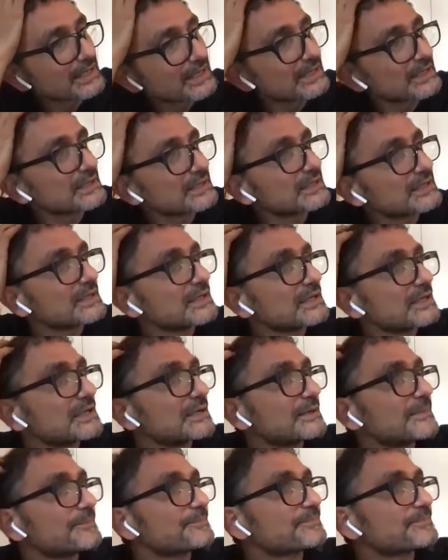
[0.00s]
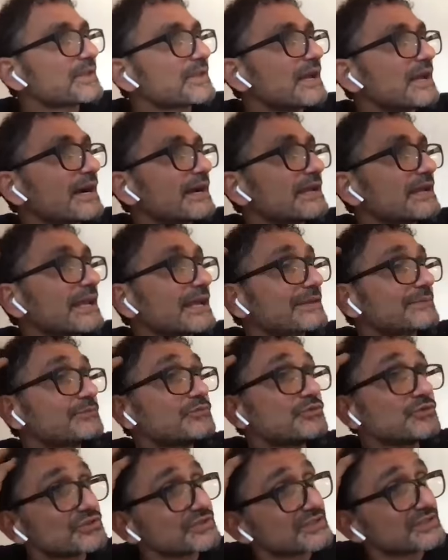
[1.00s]
I
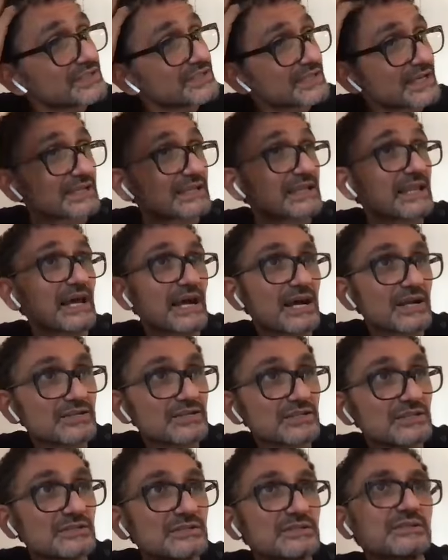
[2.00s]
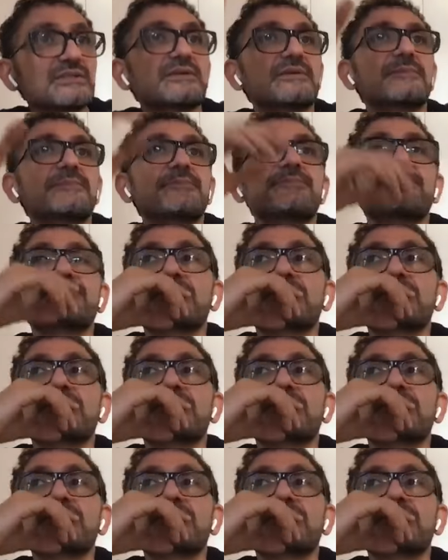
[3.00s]
like music at large,